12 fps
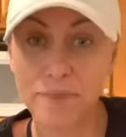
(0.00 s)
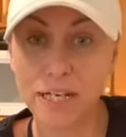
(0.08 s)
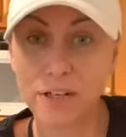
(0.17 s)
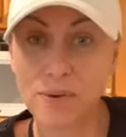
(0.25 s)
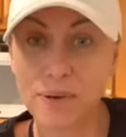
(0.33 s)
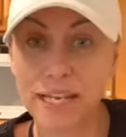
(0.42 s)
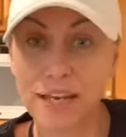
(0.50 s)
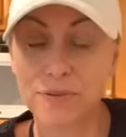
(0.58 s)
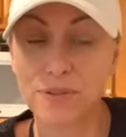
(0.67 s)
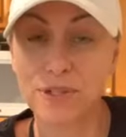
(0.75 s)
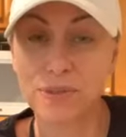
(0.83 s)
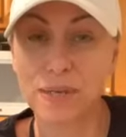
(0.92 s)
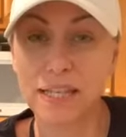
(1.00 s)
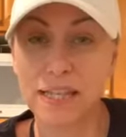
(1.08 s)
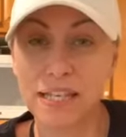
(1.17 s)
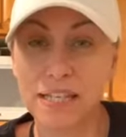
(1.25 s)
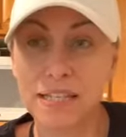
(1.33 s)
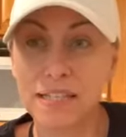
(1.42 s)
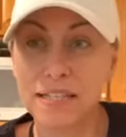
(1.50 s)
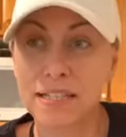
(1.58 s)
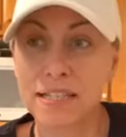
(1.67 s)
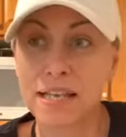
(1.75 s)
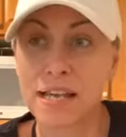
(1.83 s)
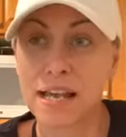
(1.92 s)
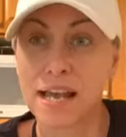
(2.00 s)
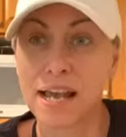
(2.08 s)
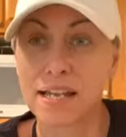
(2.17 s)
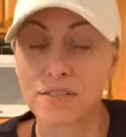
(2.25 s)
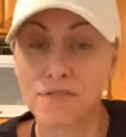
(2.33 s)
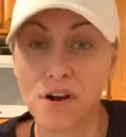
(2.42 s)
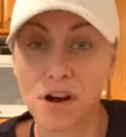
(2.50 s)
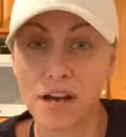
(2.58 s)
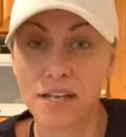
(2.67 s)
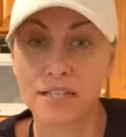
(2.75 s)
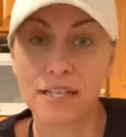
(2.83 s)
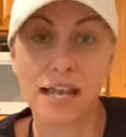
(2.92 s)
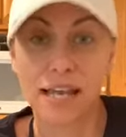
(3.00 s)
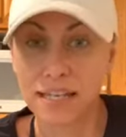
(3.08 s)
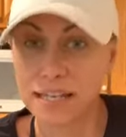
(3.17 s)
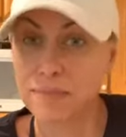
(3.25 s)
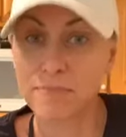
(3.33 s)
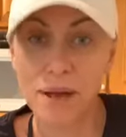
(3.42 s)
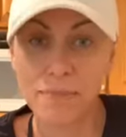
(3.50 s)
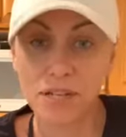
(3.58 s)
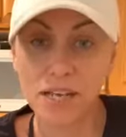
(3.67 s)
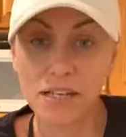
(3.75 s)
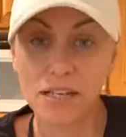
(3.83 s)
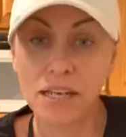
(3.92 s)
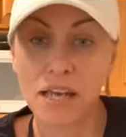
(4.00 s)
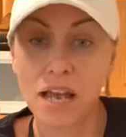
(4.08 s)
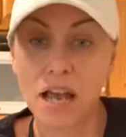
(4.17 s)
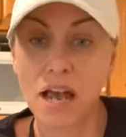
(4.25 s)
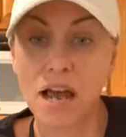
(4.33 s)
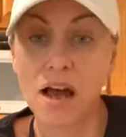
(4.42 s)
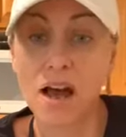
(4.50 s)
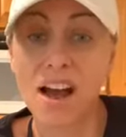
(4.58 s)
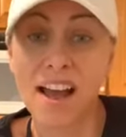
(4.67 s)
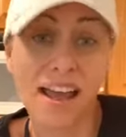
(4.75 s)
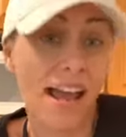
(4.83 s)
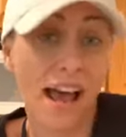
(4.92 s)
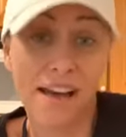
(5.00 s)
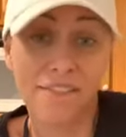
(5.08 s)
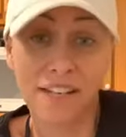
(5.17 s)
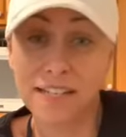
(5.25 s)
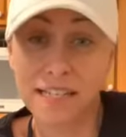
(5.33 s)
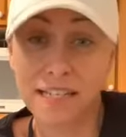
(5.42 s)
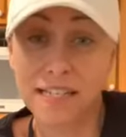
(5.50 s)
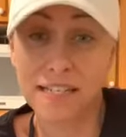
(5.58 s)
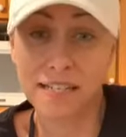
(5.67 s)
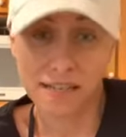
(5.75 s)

been going out and doing things as far as like in public. I haven't.